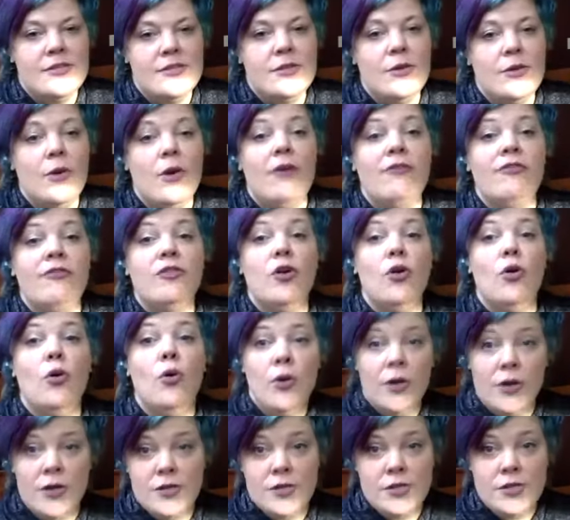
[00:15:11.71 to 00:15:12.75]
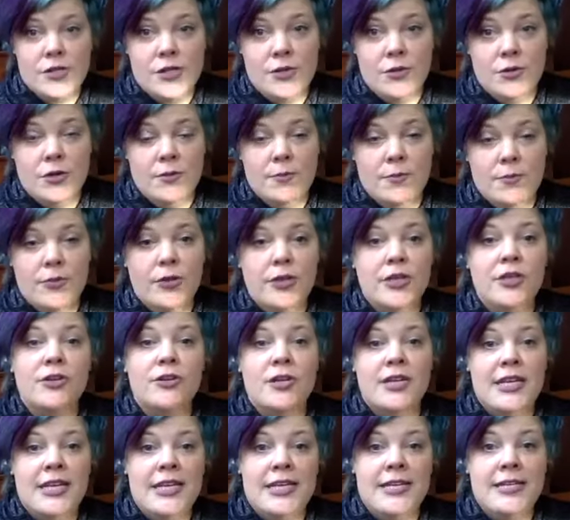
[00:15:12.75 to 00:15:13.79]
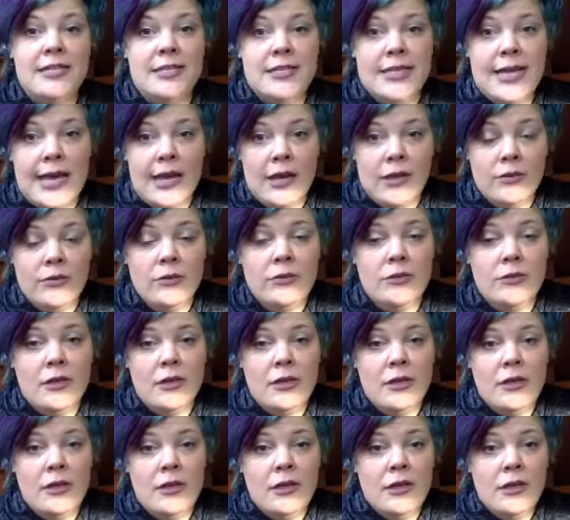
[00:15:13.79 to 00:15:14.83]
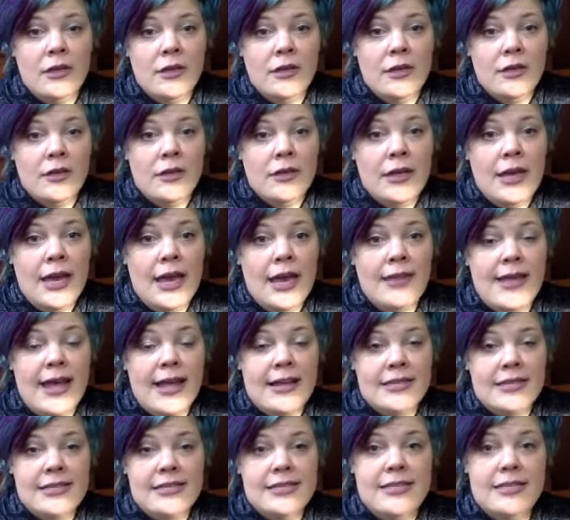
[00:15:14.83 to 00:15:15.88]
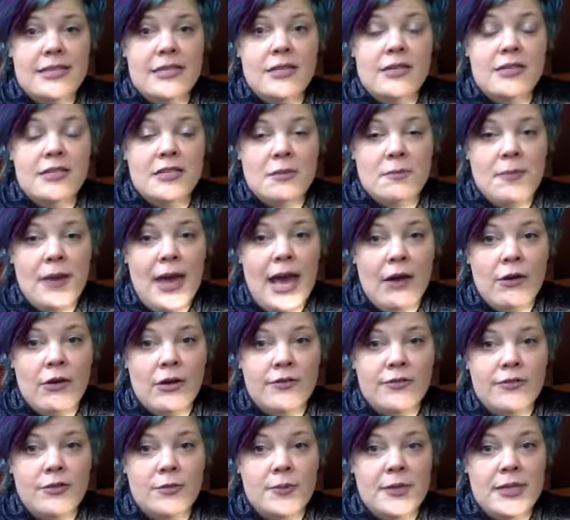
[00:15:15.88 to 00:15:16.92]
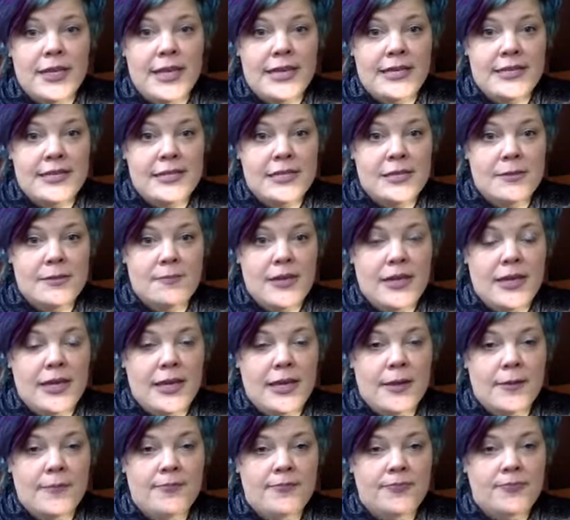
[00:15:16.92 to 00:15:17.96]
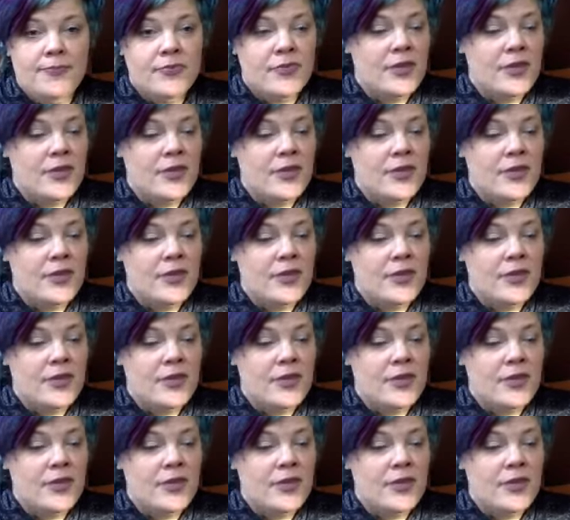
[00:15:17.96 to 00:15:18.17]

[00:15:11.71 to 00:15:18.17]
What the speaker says: So of course you can put your knees down, and that still is a powerful place to be.